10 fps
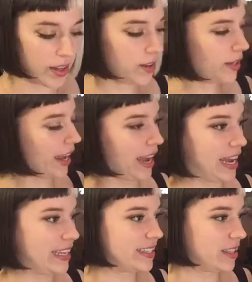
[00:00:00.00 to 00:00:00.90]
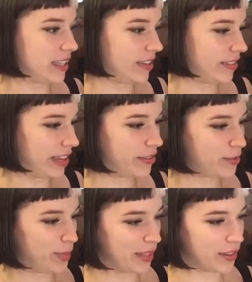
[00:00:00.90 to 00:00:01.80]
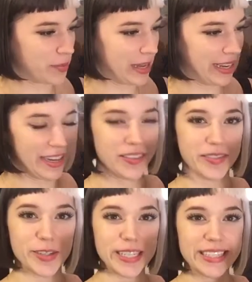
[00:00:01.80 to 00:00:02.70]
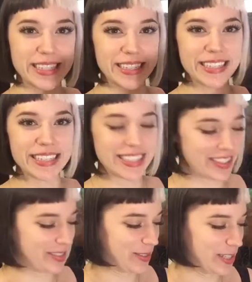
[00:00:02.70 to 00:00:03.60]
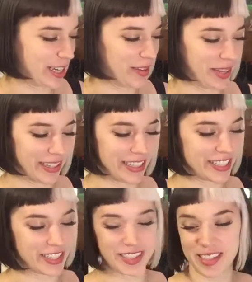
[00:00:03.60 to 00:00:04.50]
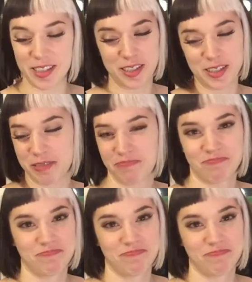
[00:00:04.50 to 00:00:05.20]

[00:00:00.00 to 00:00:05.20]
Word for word: Okay, so they've left me all my invoices, which I'm gonna just...